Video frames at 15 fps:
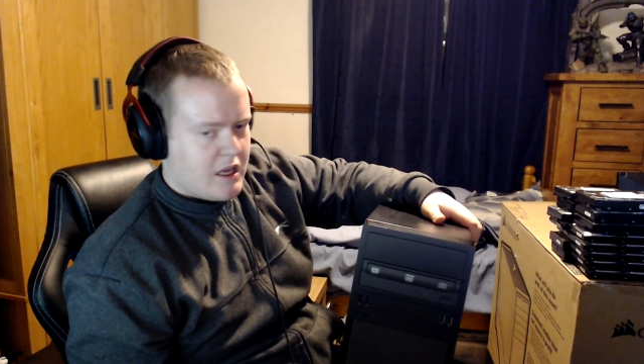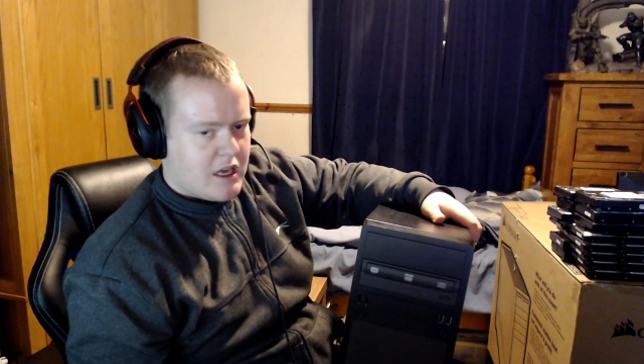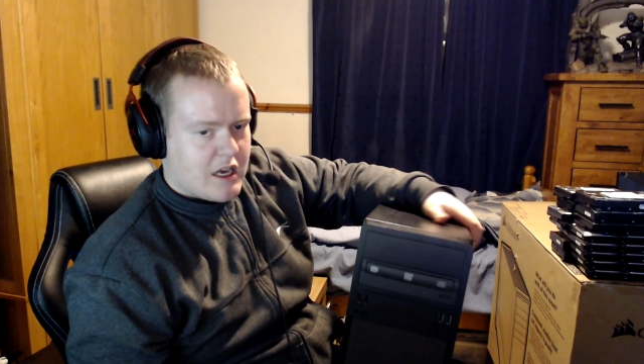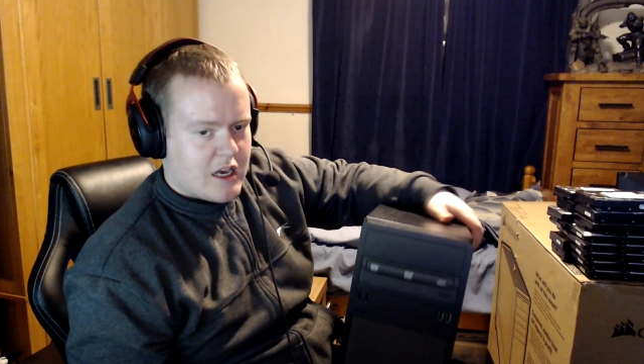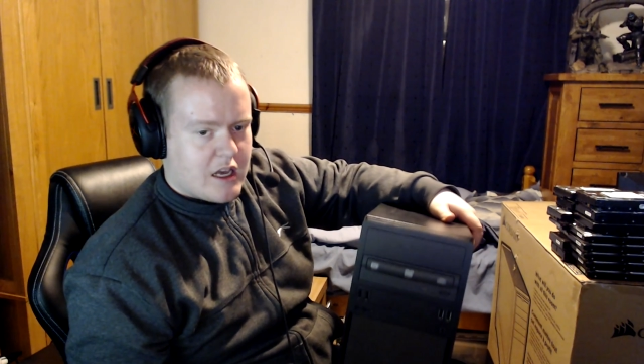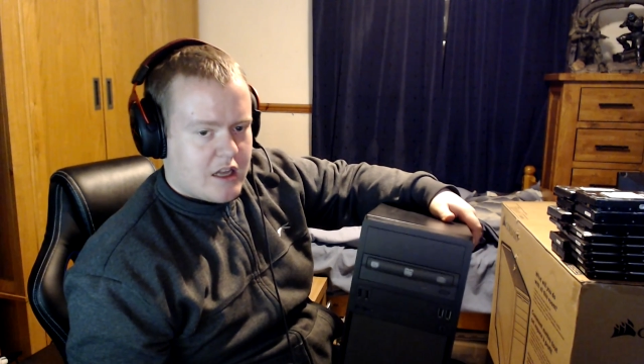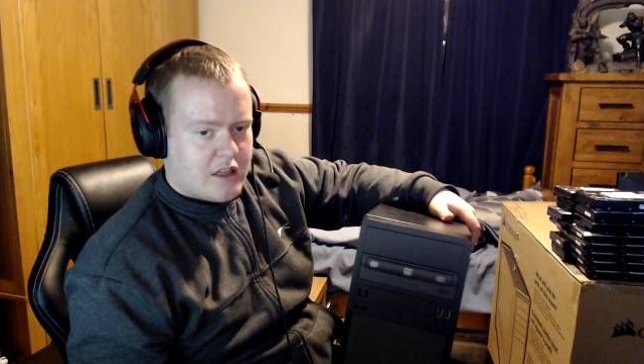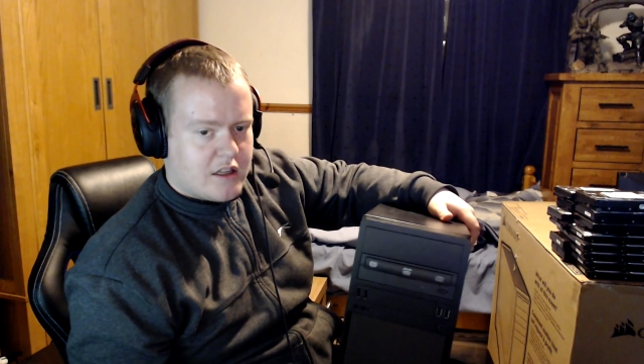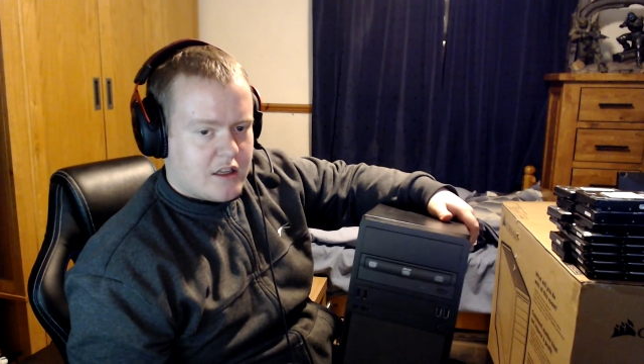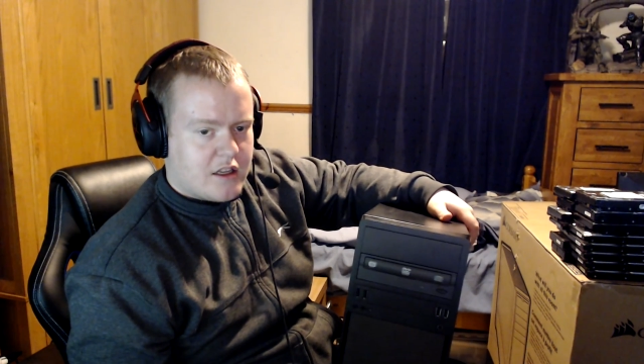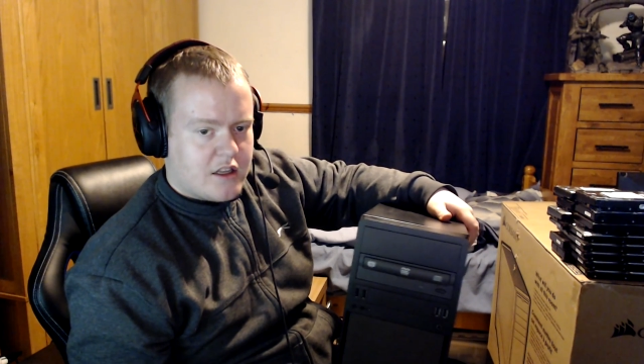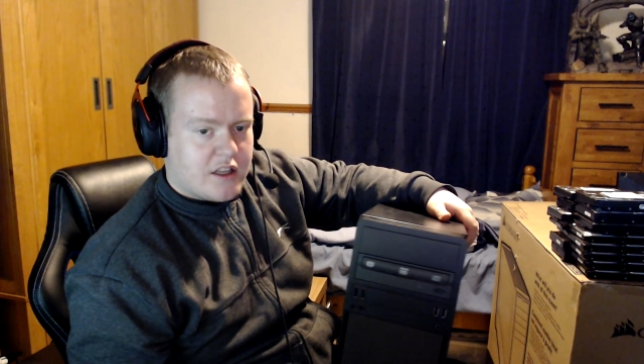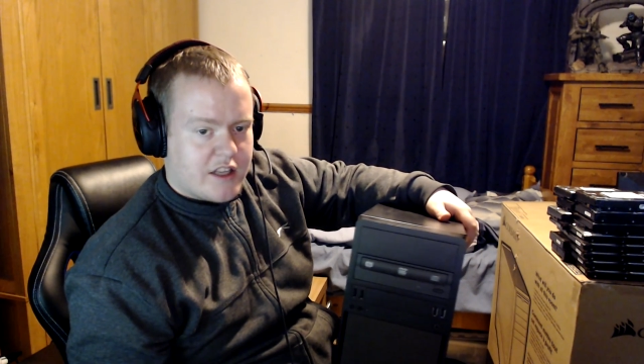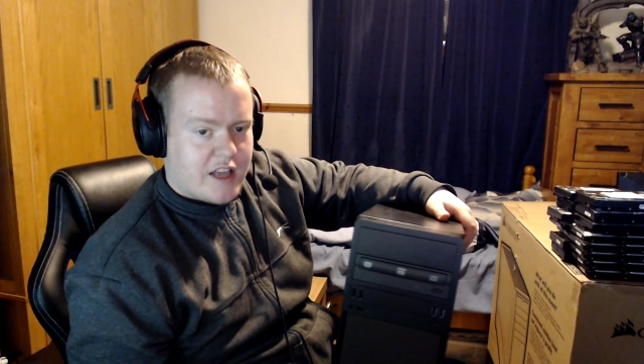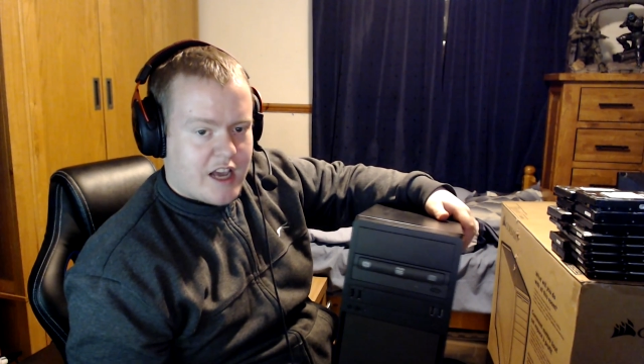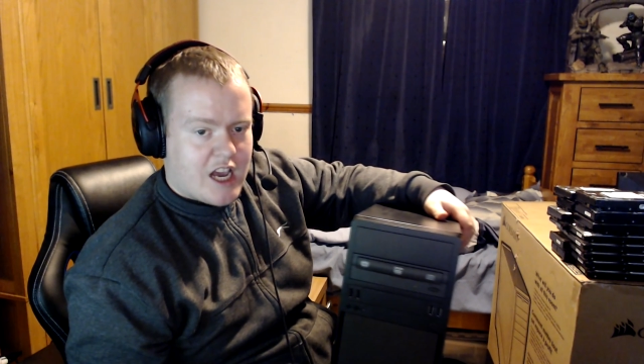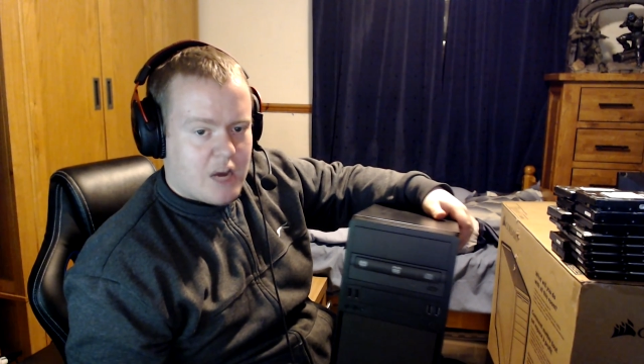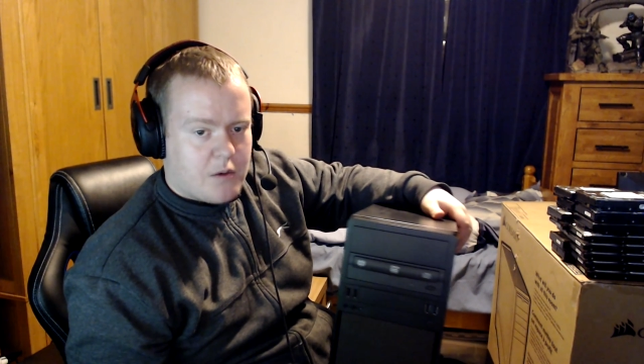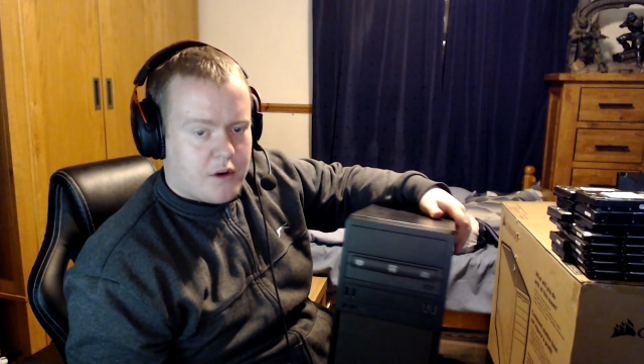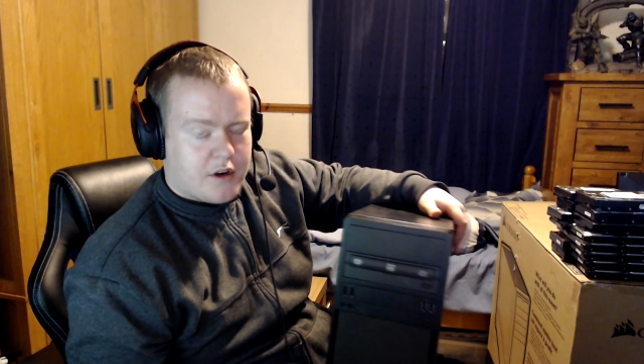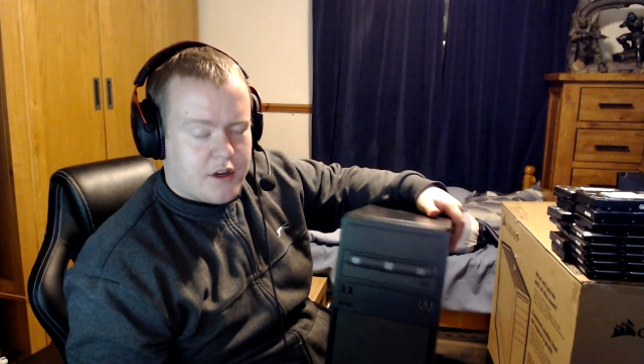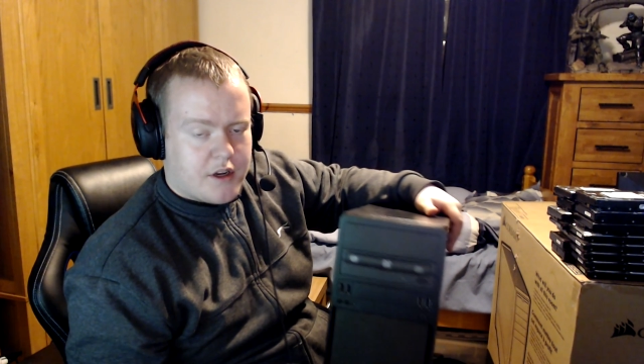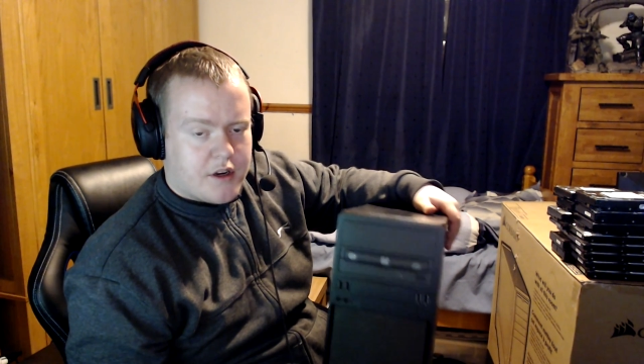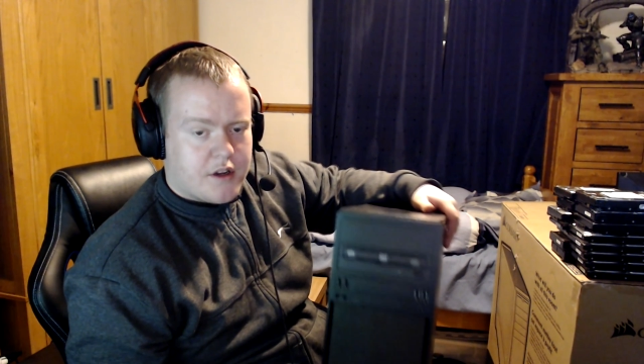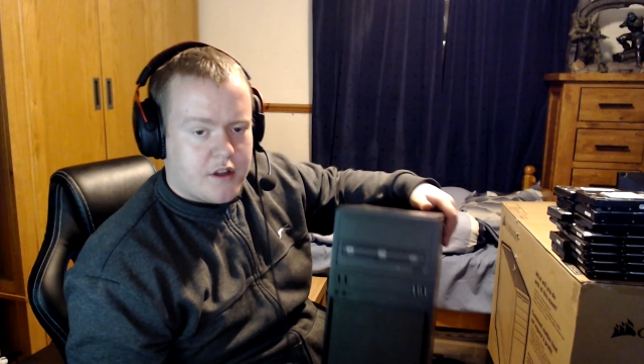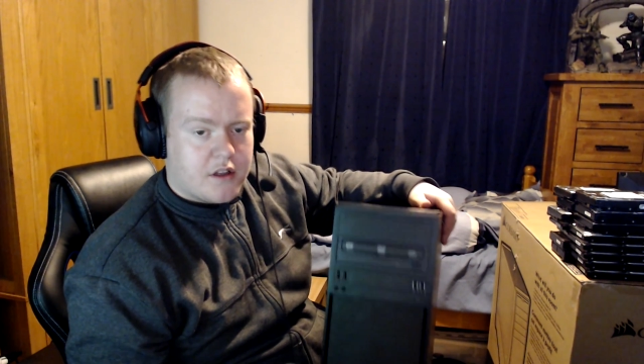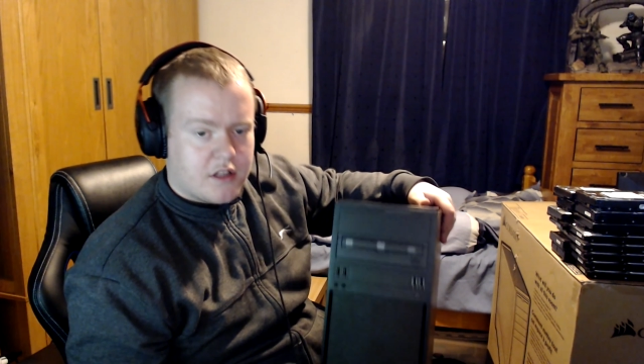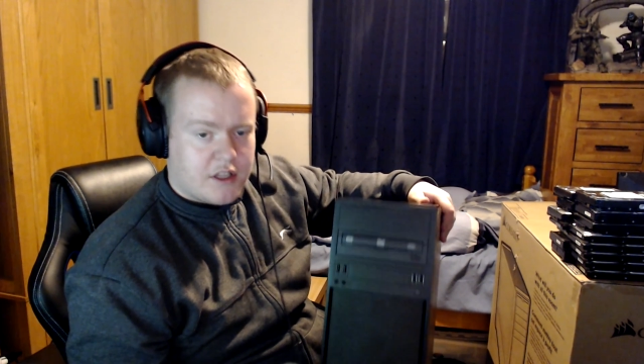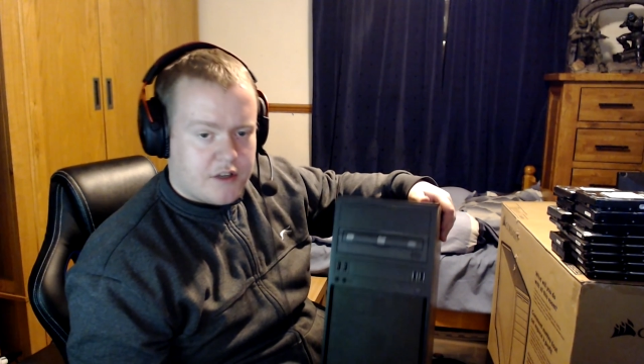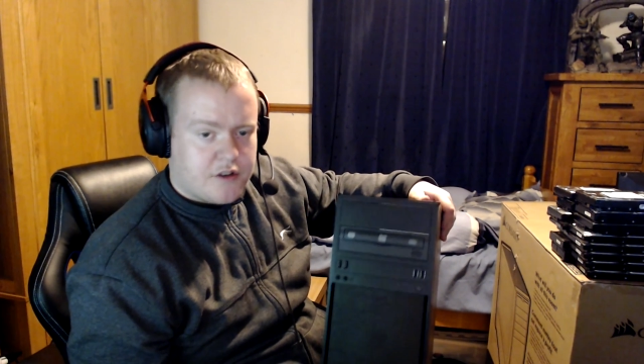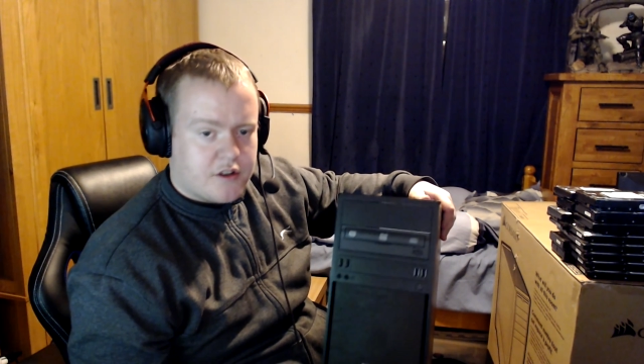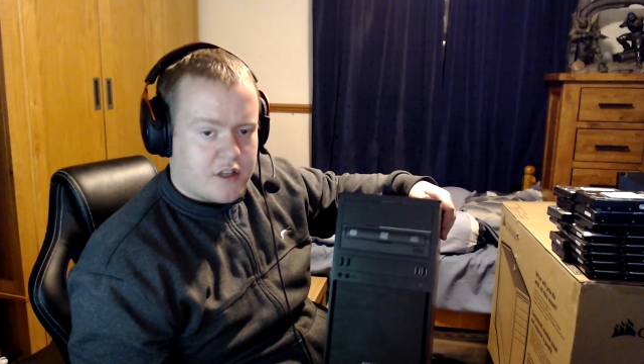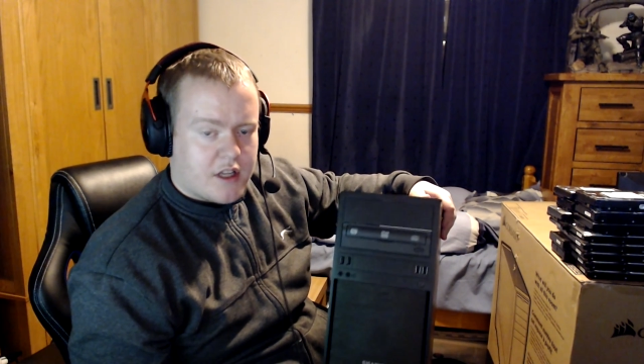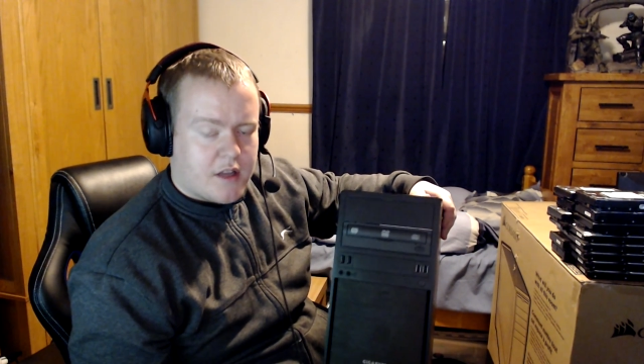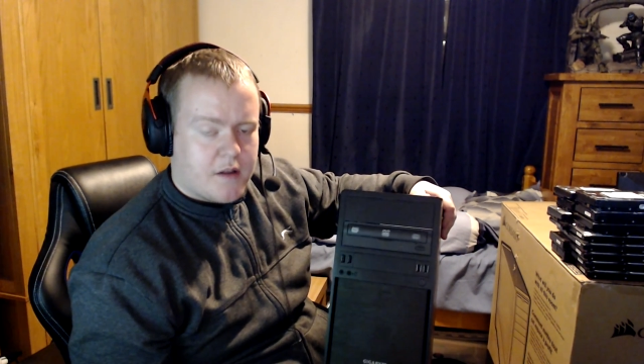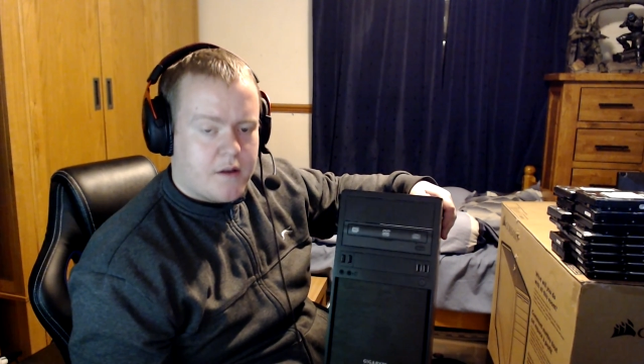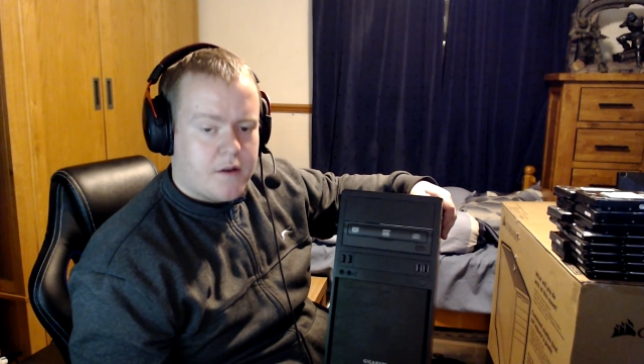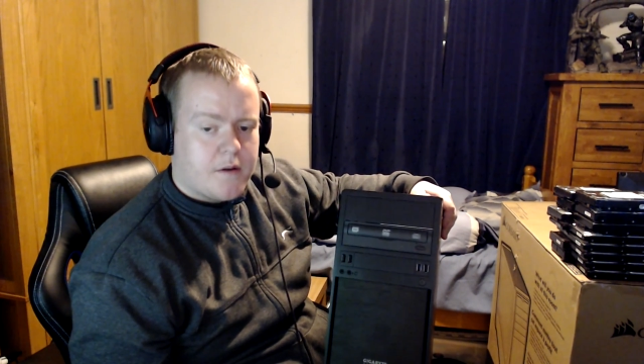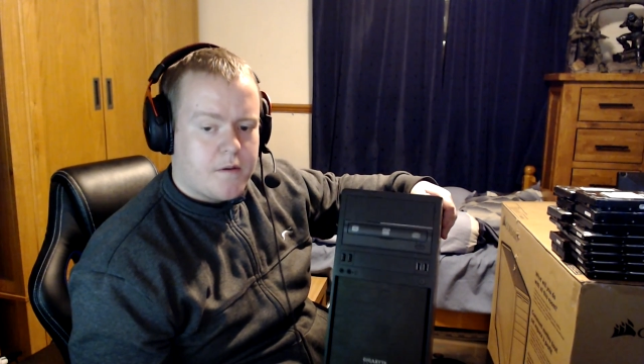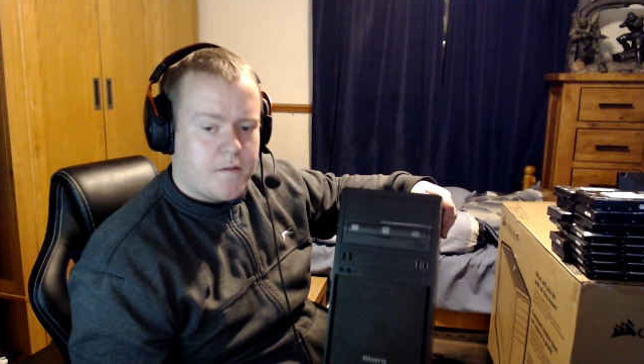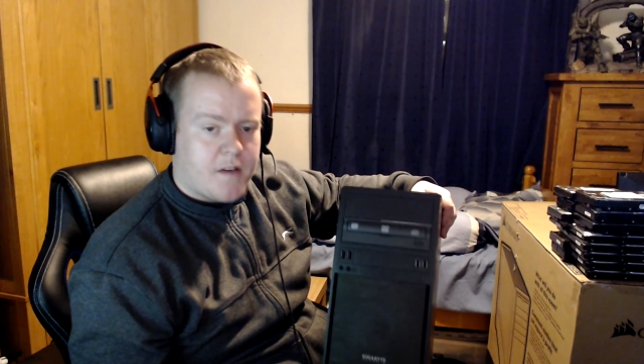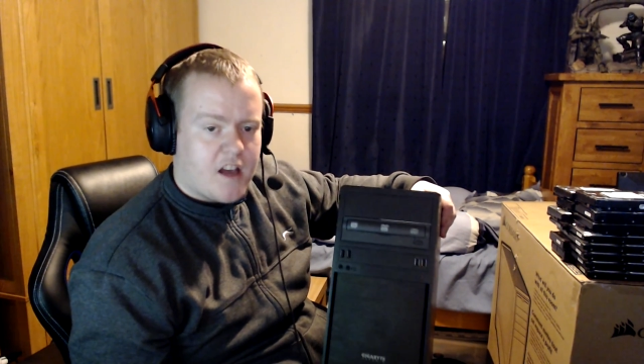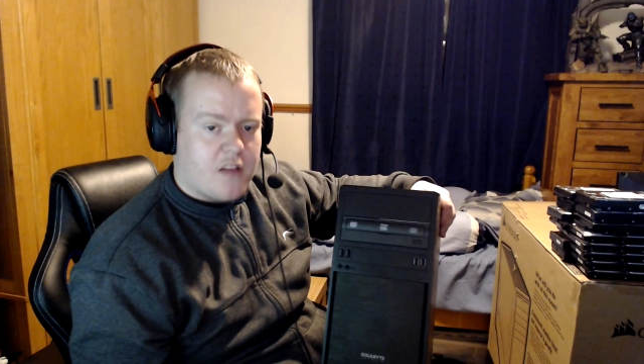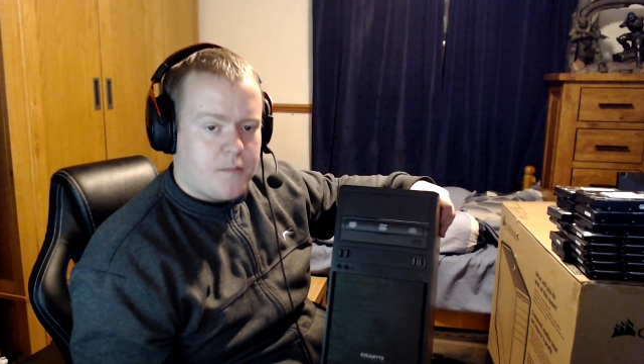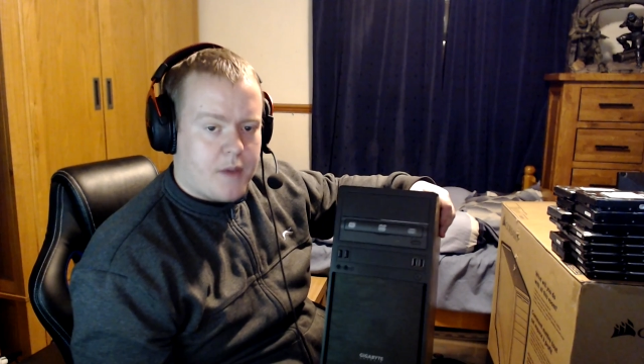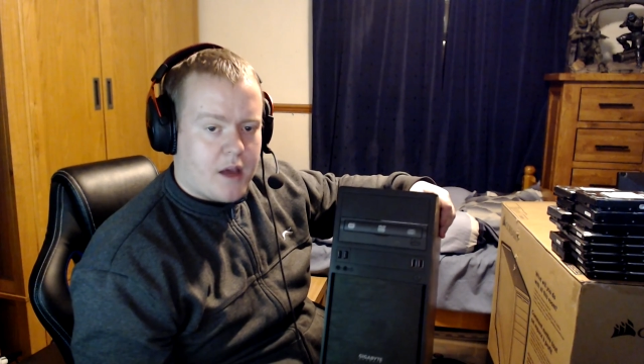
and the guy wanted literally £5.